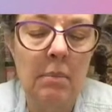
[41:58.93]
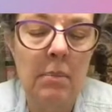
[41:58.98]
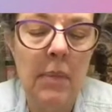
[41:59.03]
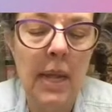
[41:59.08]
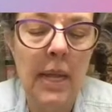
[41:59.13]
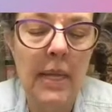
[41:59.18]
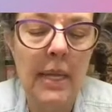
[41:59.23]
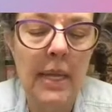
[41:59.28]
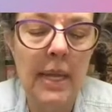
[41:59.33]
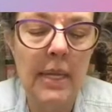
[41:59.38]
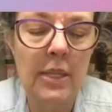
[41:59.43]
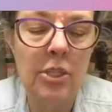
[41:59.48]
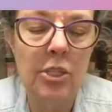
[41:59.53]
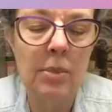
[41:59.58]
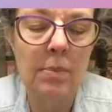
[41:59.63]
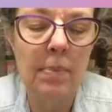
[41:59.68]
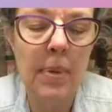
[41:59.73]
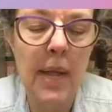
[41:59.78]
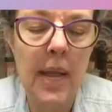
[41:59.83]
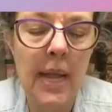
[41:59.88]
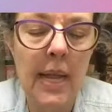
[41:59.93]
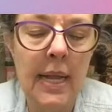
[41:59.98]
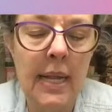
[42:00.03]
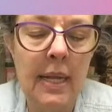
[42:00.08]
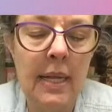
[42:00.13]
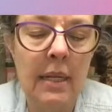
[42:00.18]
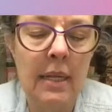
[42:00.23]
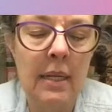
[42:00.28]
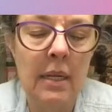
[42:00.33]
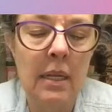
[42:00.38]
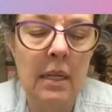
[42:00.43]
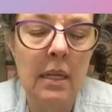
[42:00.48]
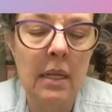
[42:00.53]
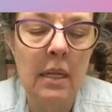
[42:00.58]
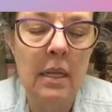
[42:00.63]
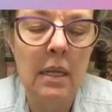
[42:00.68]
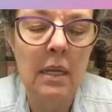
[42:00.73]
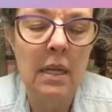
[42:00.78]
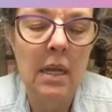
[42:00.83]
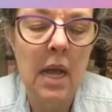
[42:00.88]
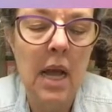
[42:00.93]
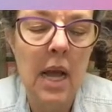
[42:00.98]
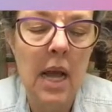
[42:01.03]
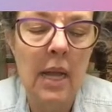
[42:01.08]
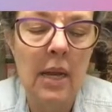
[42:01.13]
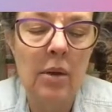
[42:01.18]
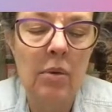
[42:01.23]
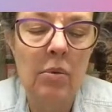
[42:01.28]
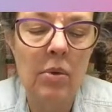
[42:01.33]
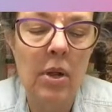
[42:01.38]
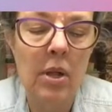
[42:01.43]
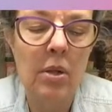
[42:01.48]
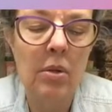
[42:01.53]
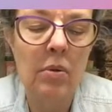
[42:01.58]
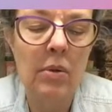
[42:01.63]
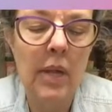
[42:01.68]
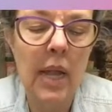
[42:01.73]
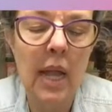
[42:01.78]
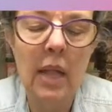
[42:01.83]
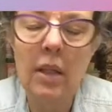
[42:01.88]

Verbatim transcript: made in Japan. I don't know,